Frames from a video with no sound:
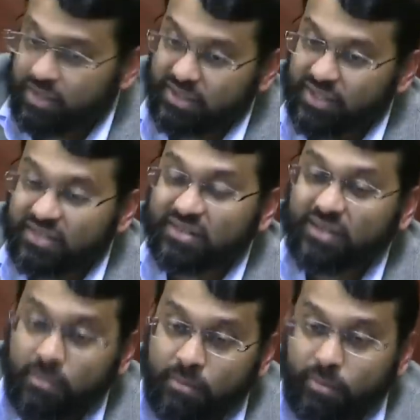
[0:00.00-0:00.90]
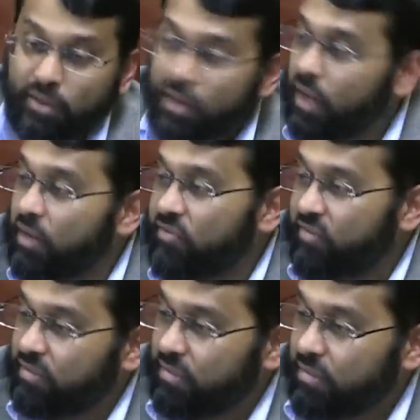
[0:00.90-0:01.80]
the symbol
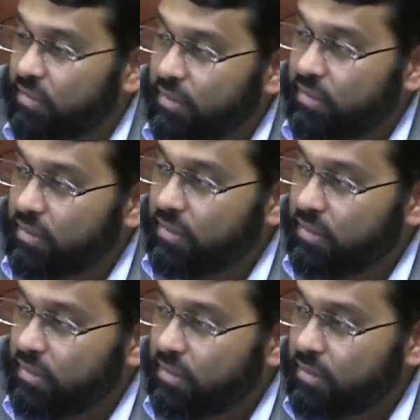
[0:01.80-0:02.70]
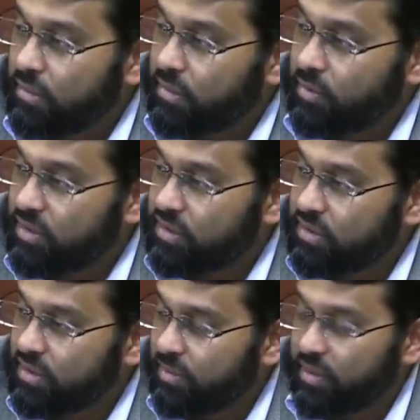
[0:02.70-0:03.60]
of. What is the
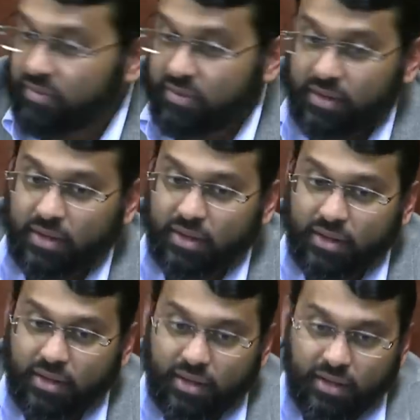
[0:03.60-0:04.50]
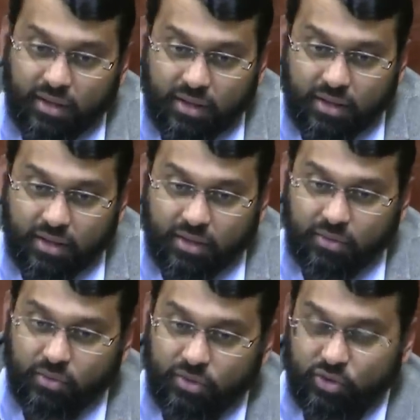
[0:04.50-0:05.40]
symbol of?
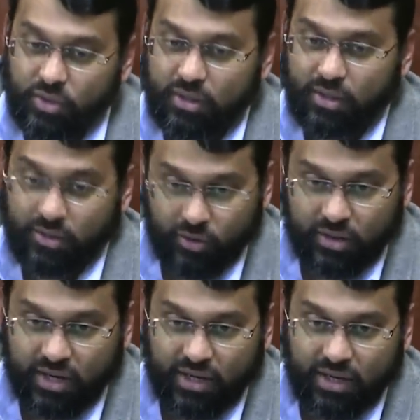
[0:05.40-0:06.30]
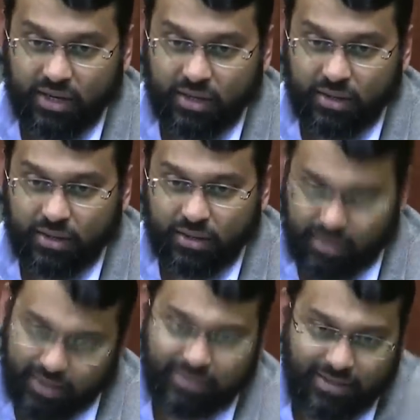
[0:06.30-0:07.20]
Which one? You're the Nike guy.
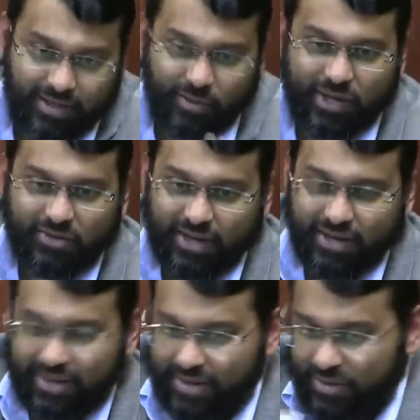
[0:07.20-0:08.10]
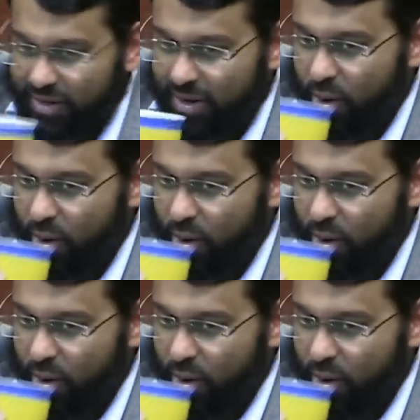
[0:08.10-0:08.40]
Yeah. See, here we have the Nike guy. Okay.